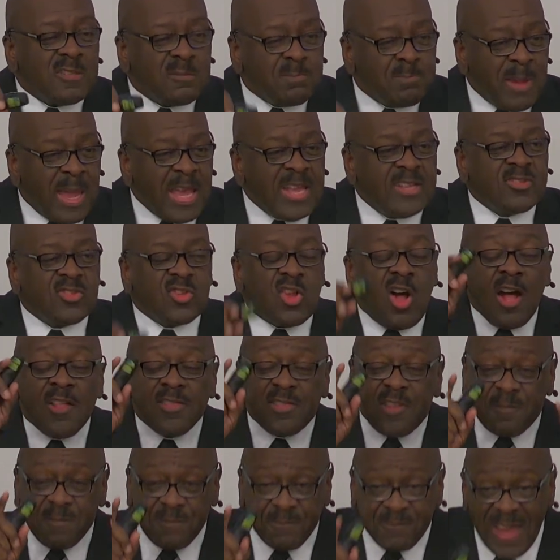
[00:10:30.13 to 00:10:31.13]
based on the
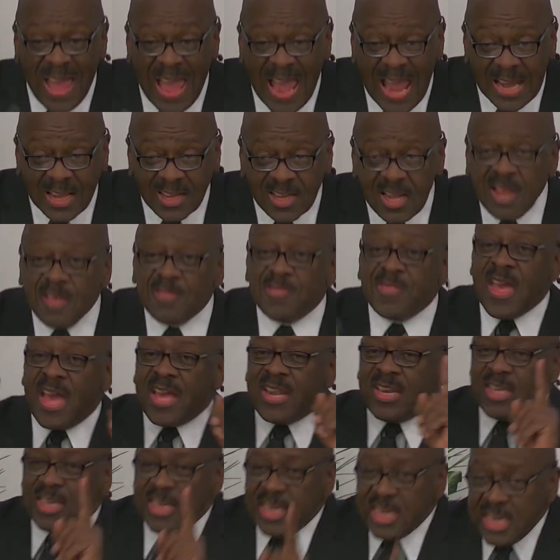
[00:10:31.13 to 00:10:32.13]
fact
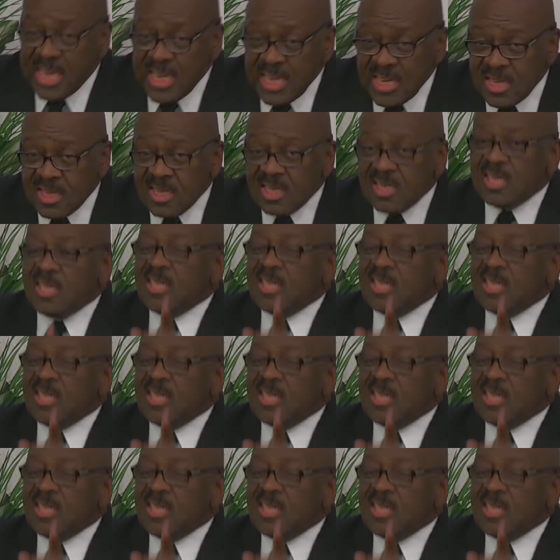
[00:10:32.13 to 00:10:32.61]
that in